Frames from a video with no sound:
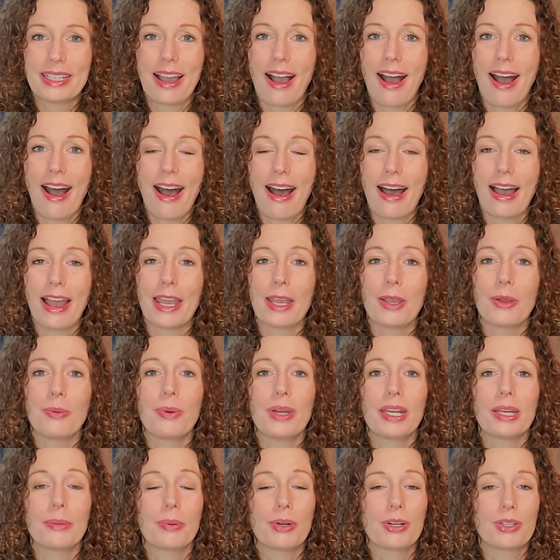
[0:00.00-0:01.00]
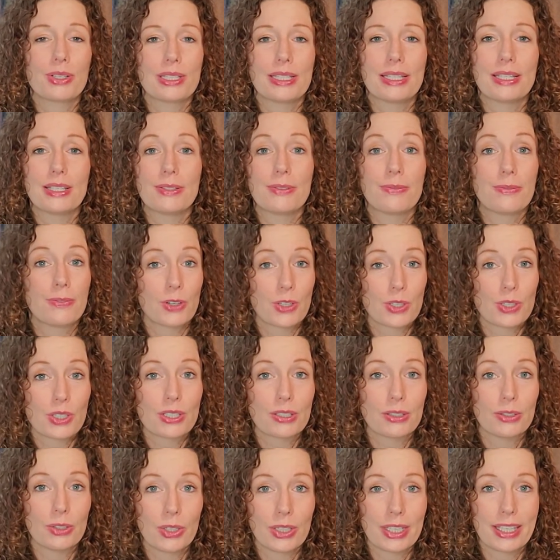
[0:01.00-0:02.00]
high when a person is first
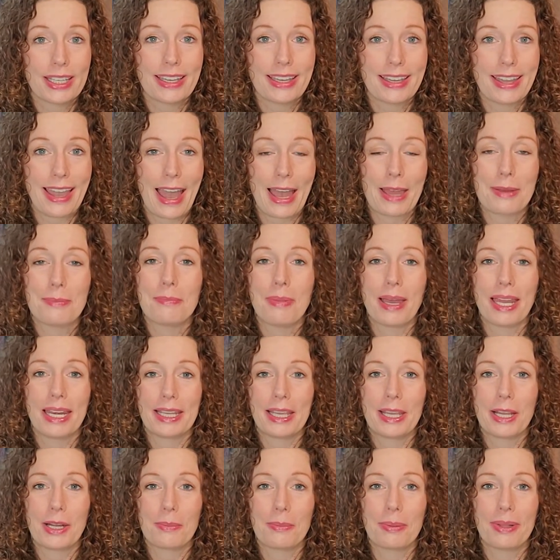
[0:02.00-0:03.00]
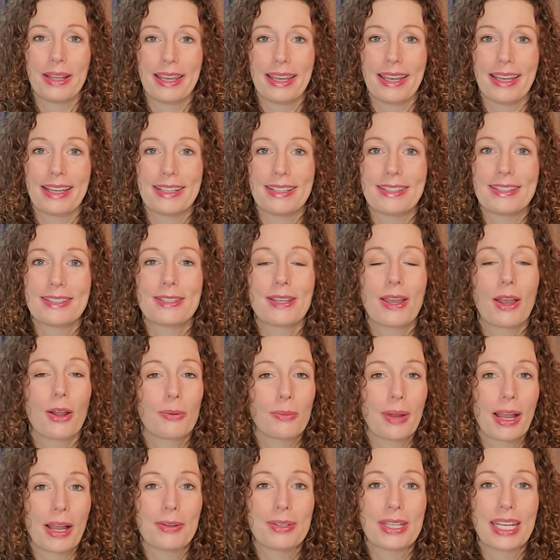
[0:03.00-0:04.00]
looking at Medicare plans
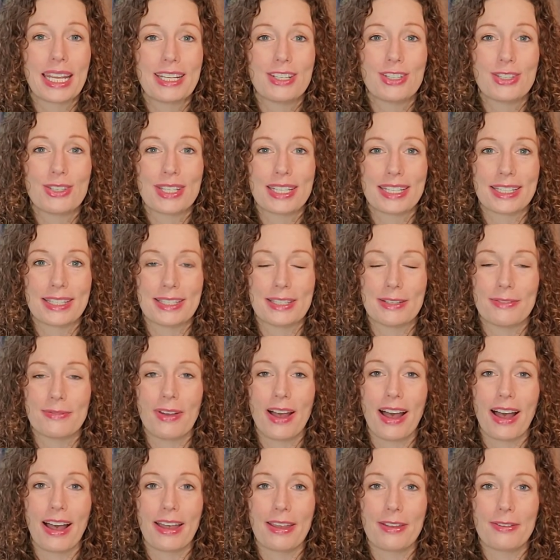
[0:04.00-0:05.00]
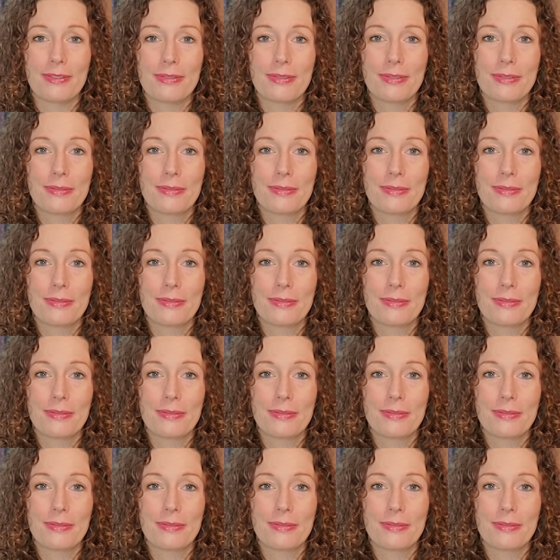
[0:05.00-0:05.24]
around age 65.